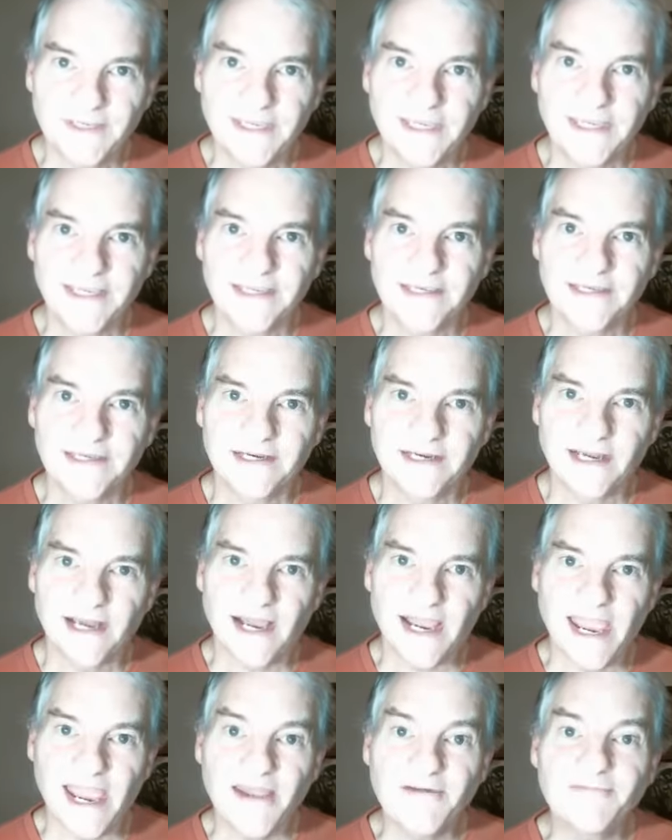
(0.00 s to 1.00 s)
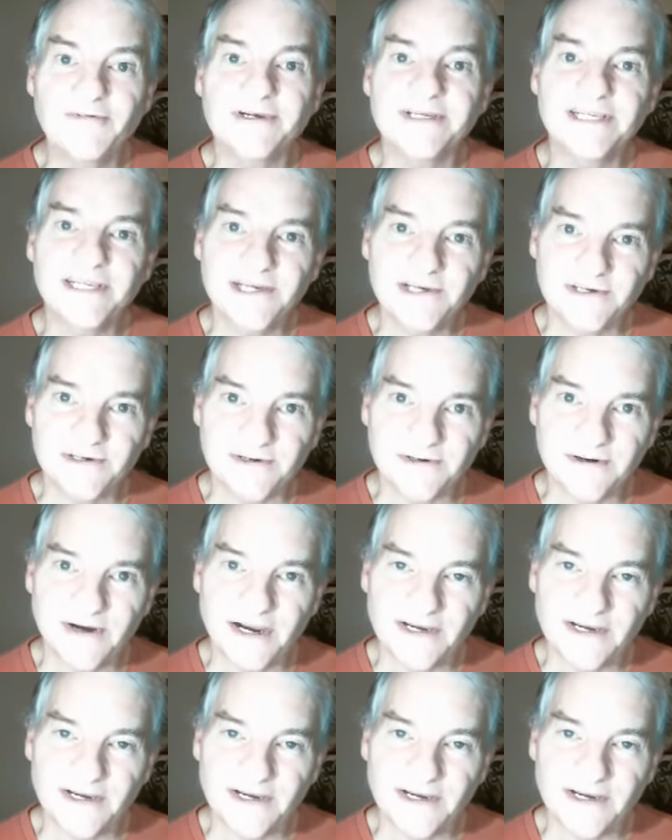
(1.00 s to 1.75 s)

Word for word: And every year,